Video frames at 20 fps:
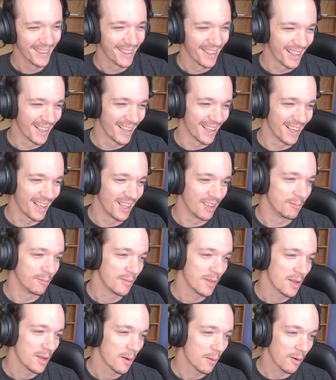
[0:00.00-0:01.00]
um,
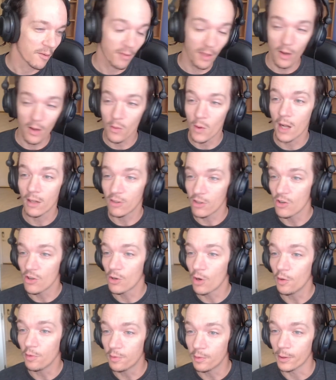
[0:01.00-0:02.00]
but if they want to,
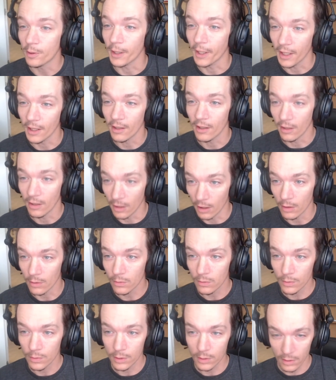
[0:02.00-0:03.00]
go for it. You know,
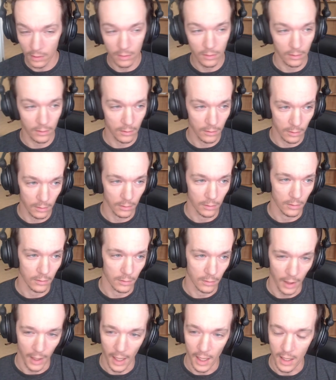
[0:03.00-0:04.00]
would
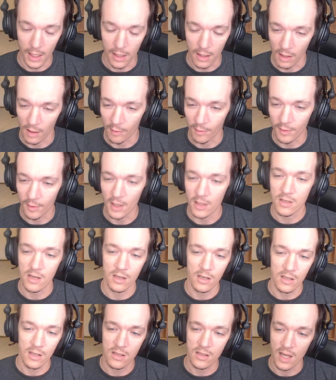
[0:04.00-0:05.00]
hey, if they send
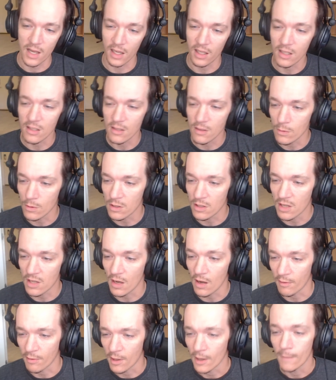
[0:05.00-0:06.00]
us that ASUS
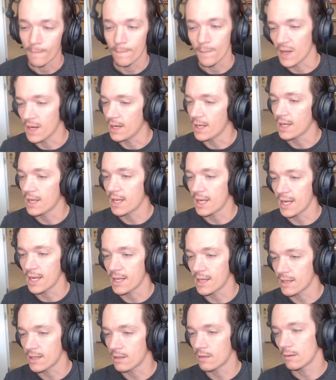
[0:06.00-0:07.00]
TUF and it
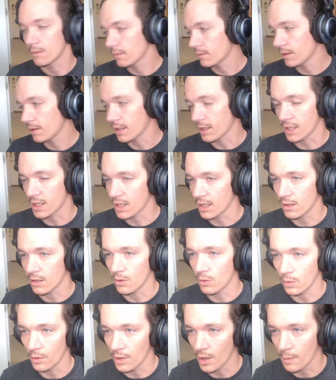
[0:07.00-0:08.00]
can't it can't
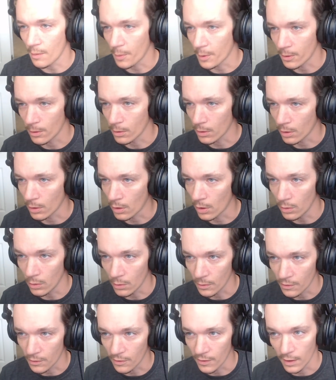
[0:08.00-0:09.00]
hold up under the
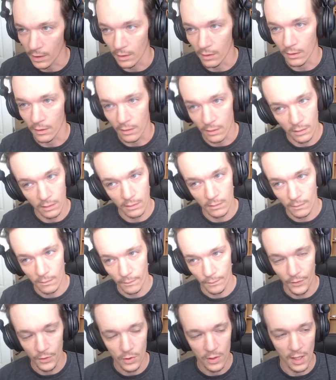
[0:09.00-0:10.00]
cold, then
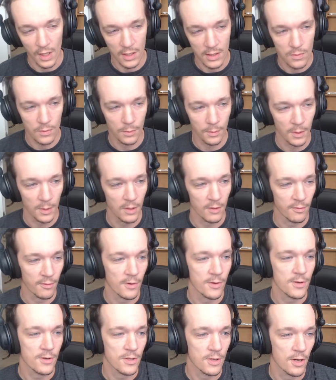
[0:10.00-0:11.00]
you guys will be the
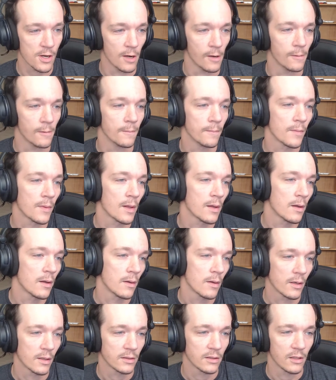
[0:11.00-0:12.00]
first to know.
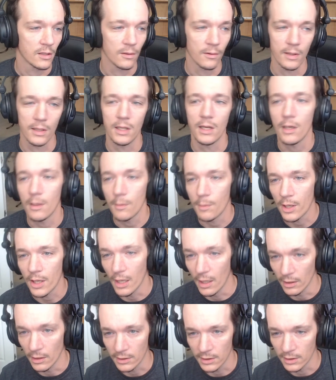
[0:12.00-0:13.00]
I don't think anybody
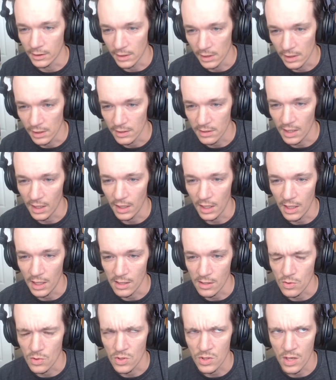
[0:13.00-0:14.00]
else is going to take an
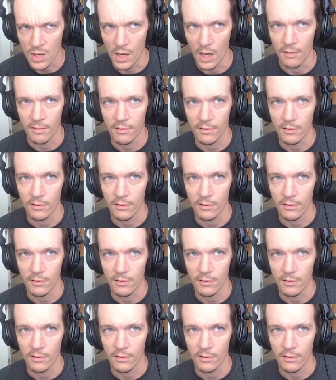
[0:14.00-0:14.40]
ASUS TUF,